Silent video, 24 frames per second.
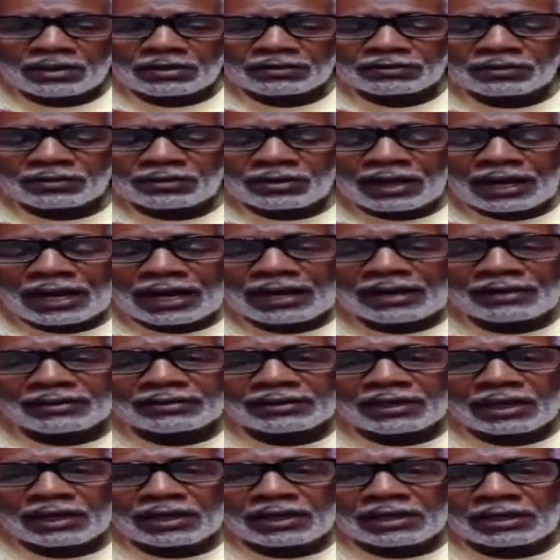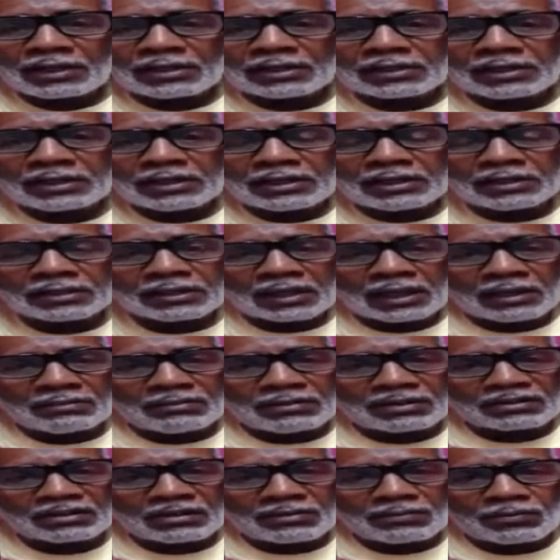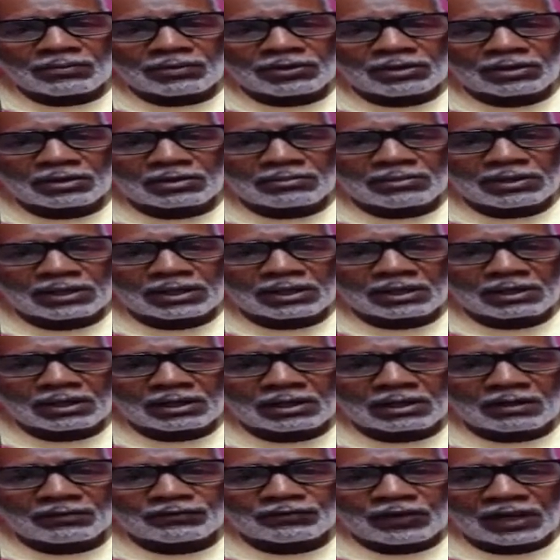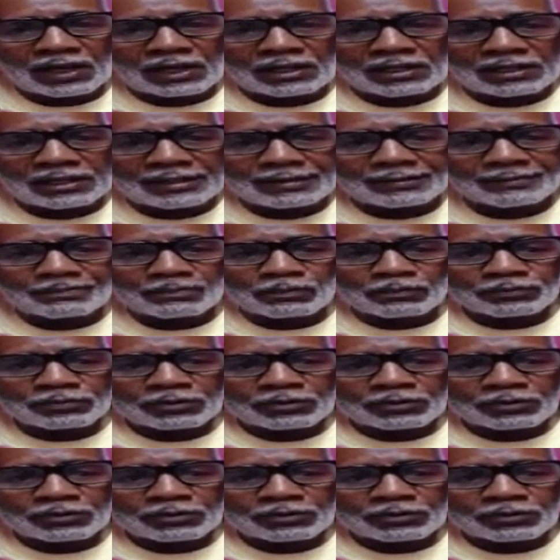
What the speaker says: So now in the state of Mississippi, when you commit a felony